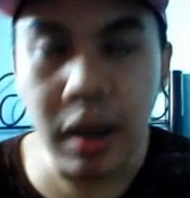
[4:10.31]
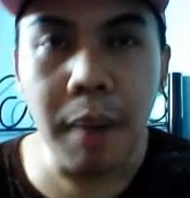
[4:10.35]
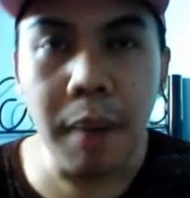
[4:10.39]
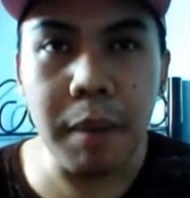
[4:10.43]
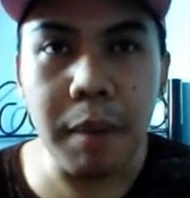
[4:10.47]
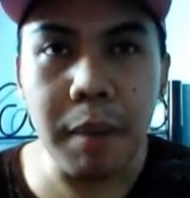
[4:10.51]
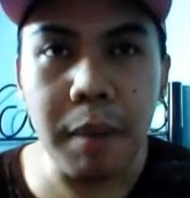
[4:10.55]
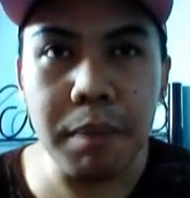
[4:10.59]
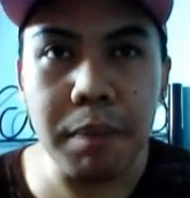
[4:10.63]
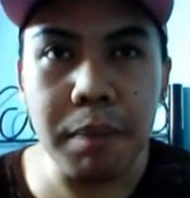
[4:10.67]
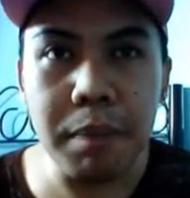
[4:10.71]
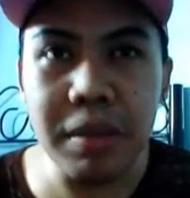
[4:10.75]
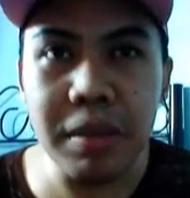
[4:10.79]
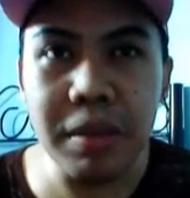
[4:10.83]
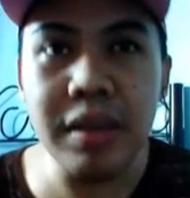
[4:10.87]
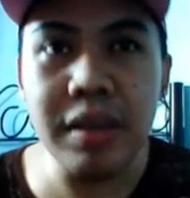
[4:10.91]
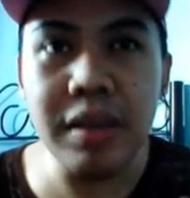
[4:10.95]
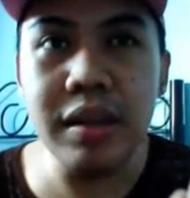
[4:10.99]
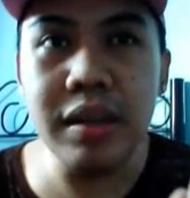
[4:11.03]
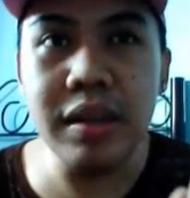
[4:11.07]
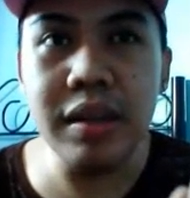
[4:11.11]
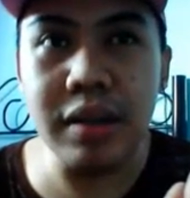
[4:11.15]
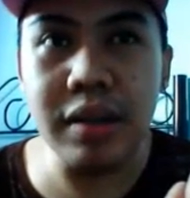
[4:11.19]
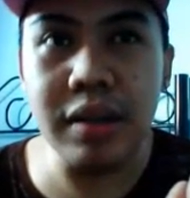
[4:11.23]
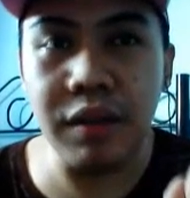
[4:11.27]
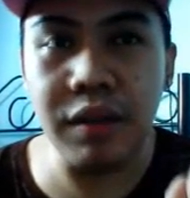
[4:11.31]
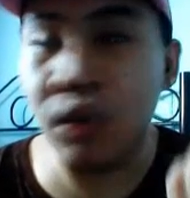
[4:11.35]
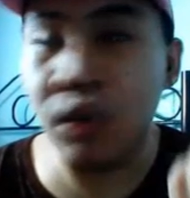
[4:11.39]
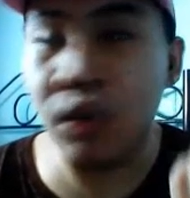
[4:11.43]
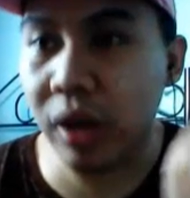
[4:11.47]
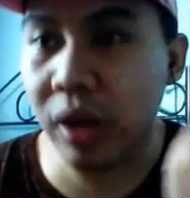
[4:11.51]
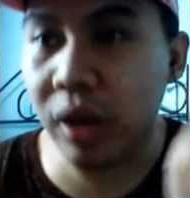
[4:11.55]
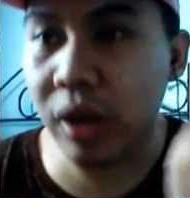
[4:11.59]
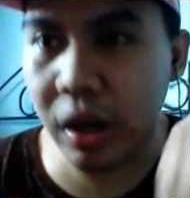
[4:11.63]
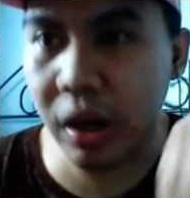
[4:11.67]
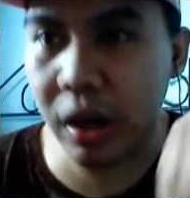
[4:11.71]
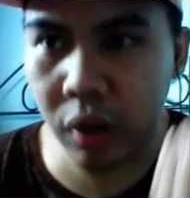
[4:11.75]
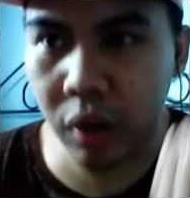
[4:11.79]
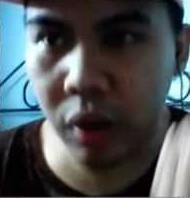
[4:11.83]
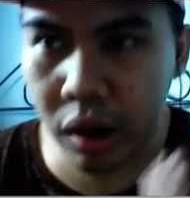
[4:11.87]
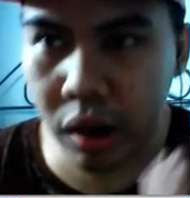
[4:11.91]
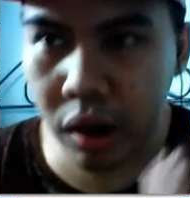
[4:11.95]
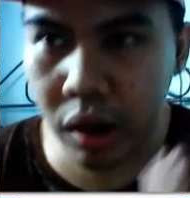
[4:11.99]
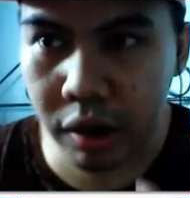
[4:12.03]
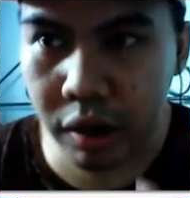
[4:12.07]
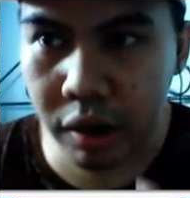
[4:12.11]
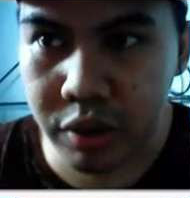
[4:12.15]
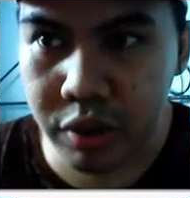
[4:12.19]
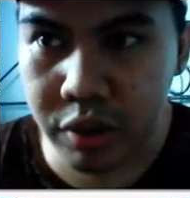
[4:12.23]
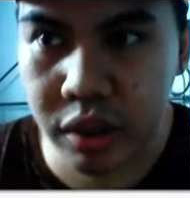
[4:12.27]
Maybe the volcano
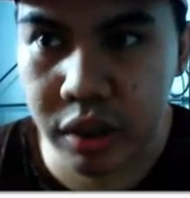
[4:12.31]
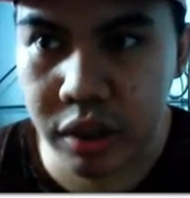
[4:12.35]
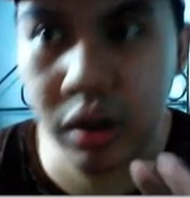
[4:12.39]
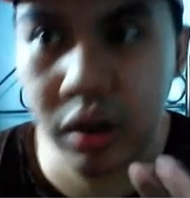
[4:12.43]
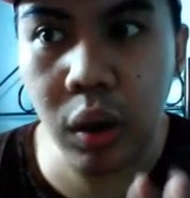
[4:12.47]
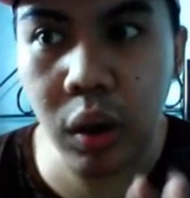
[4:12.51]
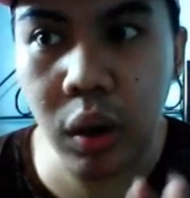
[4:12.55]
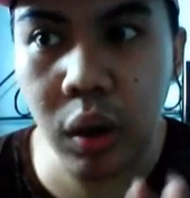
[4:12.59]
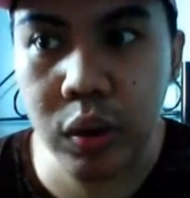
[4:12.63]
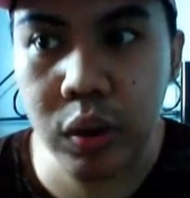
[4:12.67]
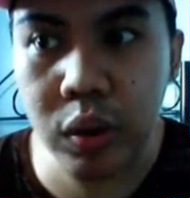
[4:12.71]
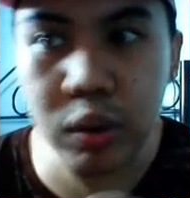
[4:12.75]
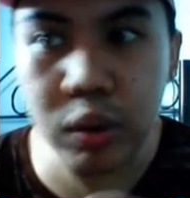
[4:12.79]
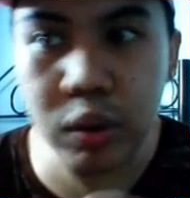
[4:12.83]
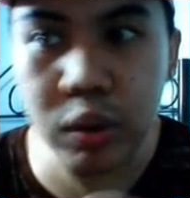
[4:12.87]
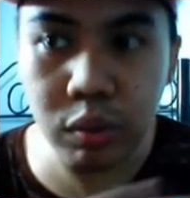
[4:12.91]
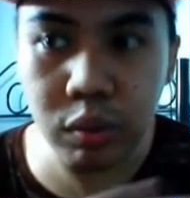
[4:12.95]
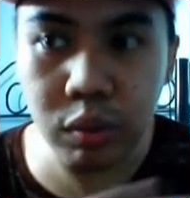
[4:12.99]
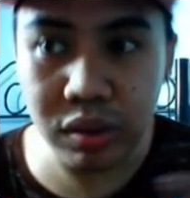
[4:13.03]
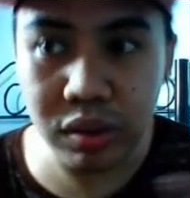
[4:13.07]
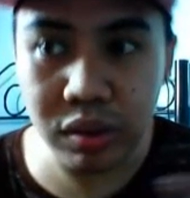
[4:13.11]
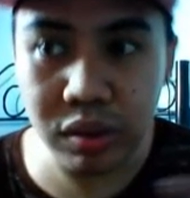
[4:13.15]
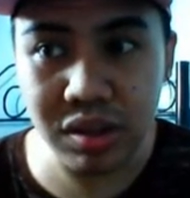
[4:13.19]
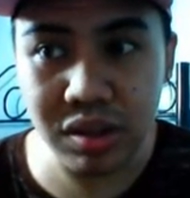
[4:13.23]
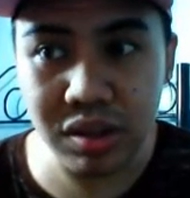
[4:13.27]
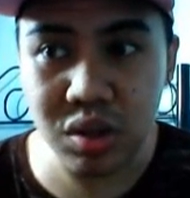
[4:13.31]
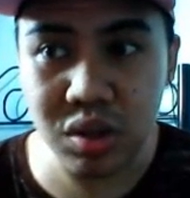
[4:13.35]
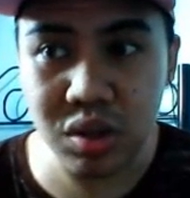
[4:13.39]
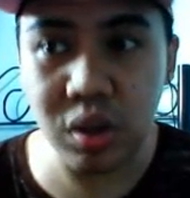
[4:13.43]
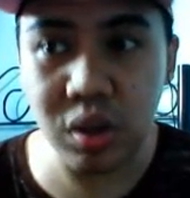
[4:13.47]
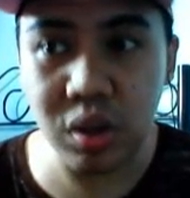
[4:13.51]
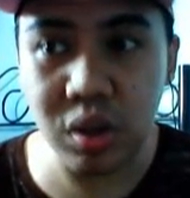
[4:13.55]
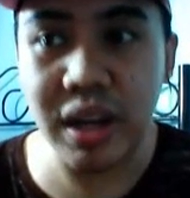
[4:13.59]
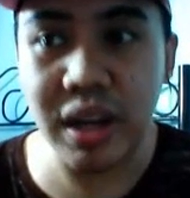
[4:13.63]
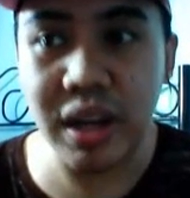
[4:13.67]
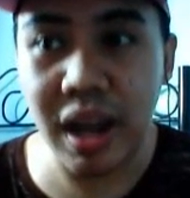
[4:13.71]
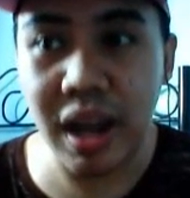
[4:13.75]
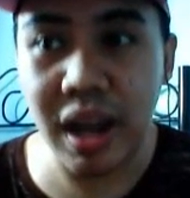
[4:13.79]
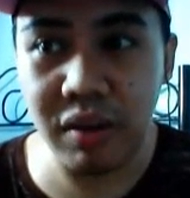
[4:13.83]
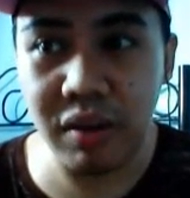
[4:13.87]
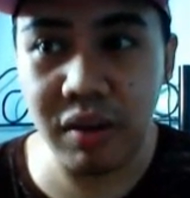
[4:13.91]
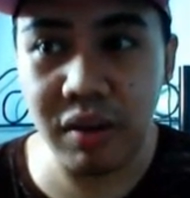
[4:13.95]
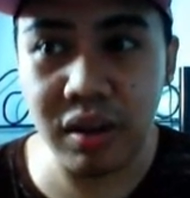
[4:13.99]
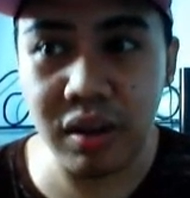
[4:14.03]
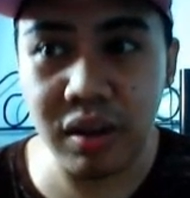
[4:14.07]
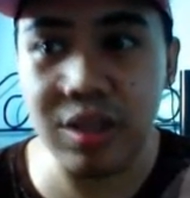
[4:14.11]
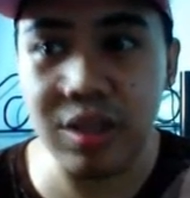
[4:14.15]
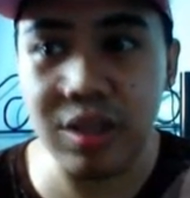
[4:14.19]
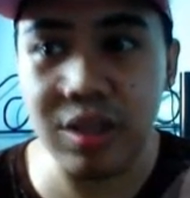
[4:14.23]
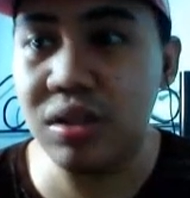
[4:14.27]
eruption also will destroy the
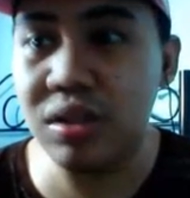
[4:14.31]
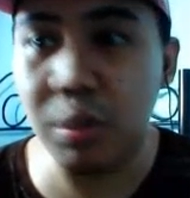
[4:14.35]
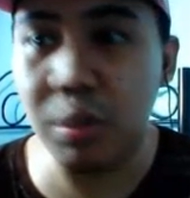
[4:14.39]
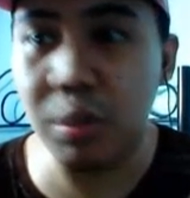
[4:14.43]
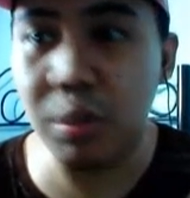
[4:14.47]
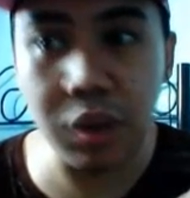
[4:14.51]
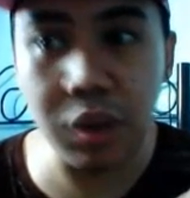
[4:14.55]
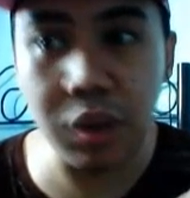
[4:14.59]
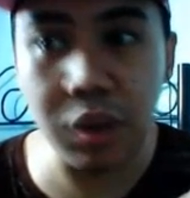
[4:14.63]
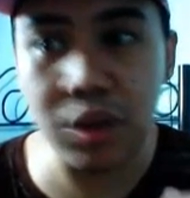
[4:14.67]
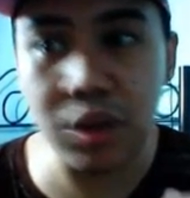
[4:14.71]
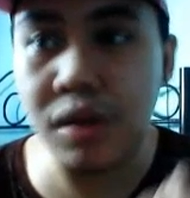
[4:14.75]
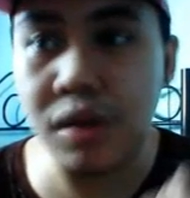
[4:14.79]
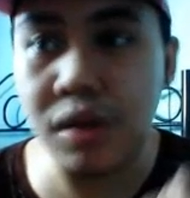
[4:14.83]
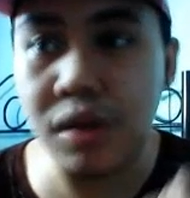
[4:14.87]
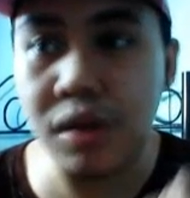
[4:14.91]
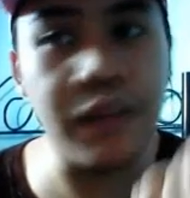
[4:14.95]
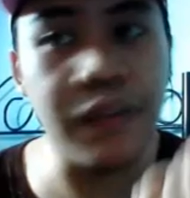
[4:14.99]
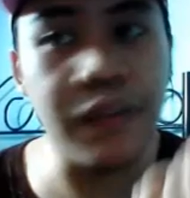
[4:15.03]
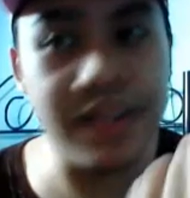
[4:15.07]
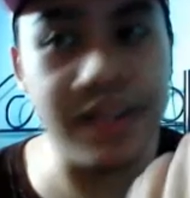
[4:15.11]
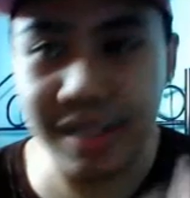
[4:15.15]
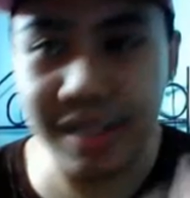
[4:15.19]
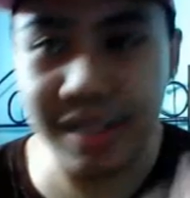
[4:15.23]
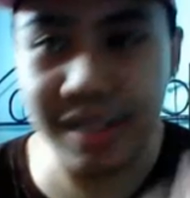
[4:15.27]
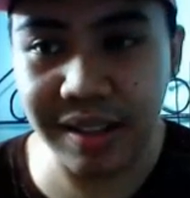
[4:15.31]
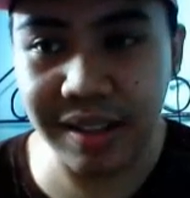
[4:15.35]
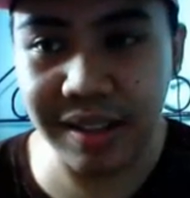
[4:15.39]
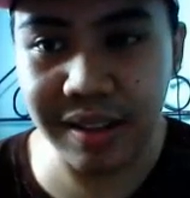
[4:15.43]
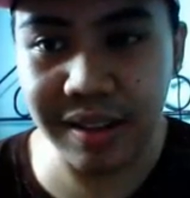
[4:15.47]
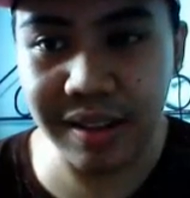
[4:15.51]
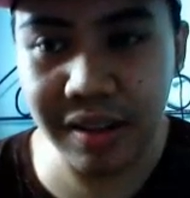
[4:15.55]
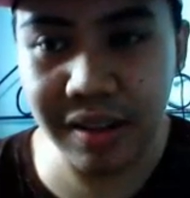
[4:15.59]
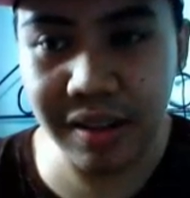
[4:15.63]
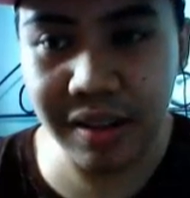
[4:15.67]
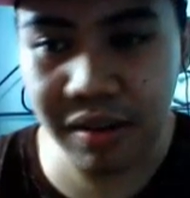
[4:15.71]
area. It's not because of visitor.